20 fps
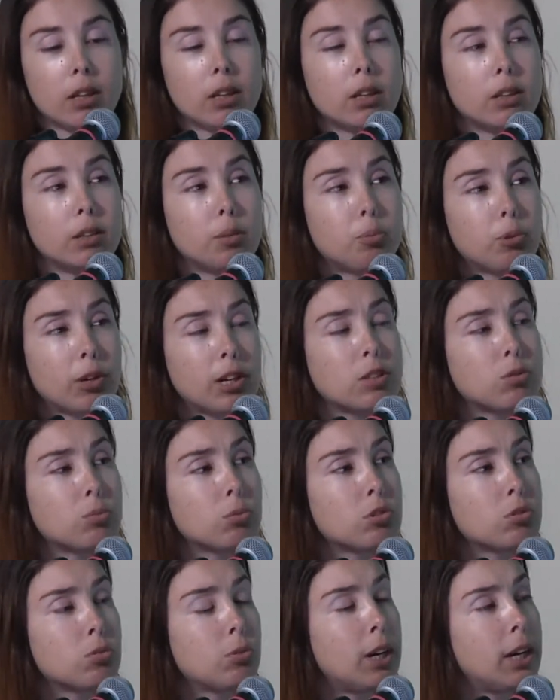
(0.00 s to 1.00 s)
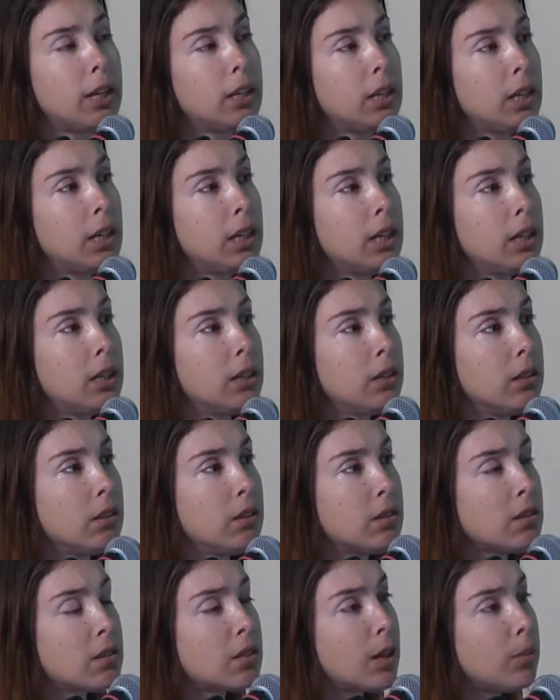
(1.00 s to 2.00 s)
The prize was ran in
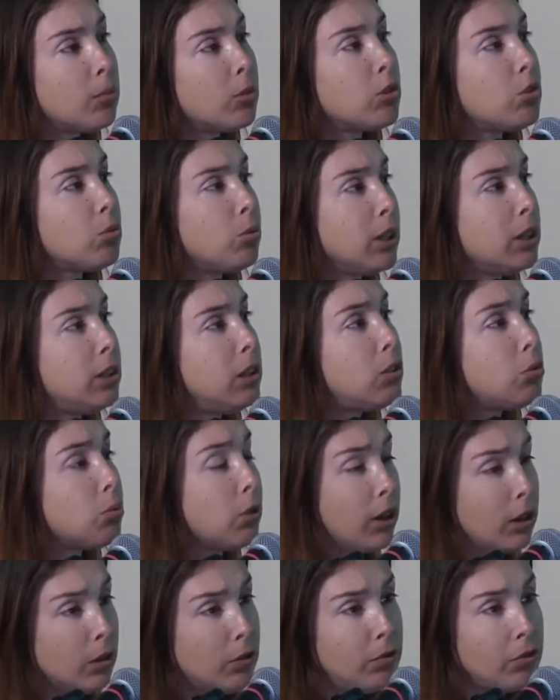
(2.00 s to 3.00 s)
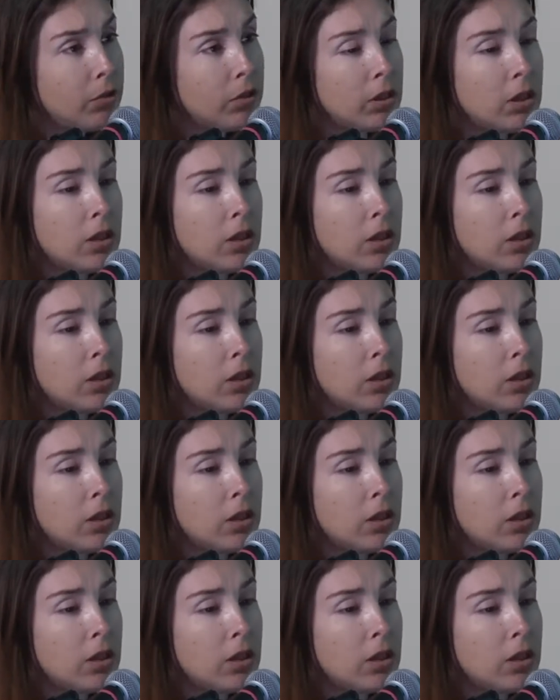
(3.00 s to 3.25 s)
summer 2012,